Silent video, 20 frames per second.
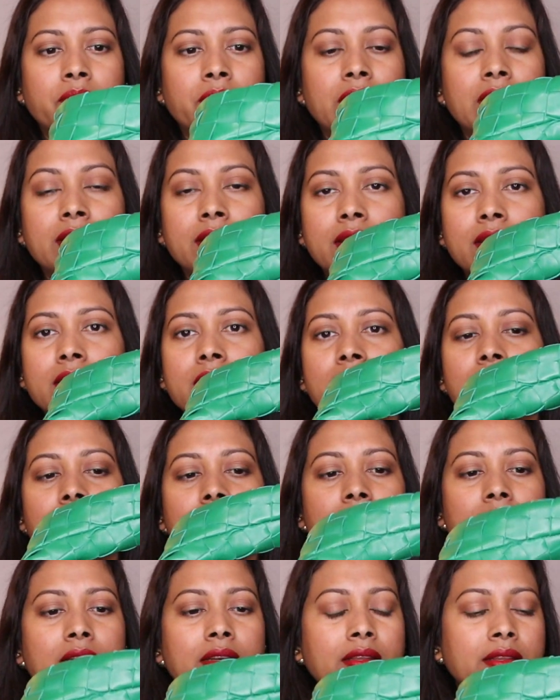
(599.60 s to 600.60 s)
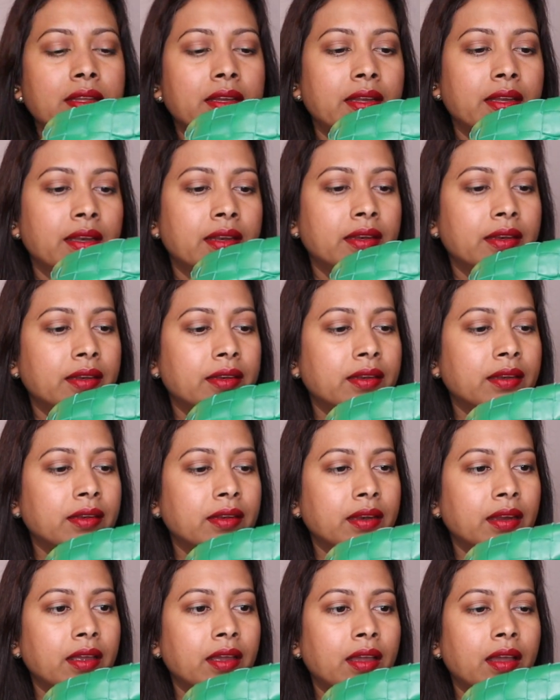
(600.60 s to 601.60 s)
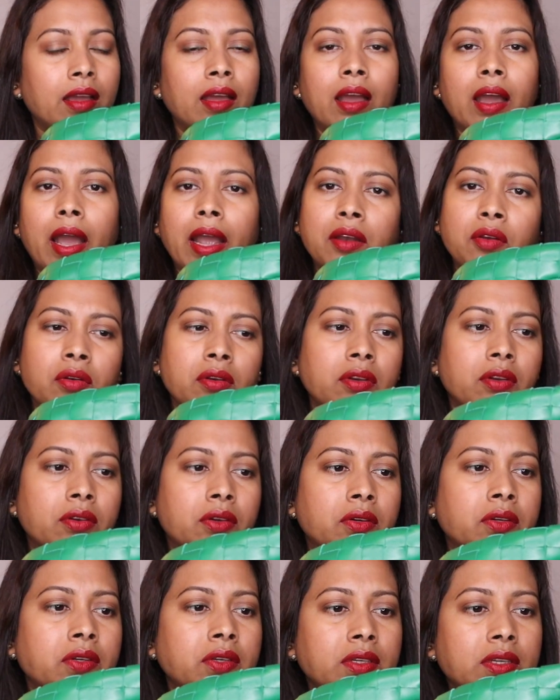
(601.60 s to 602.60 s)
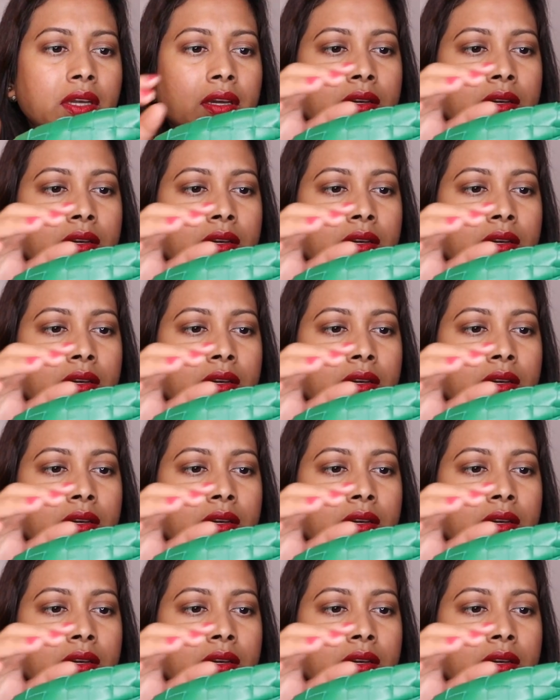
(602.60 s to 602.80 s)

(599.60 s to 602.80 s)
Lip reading: in this color, then I don't know,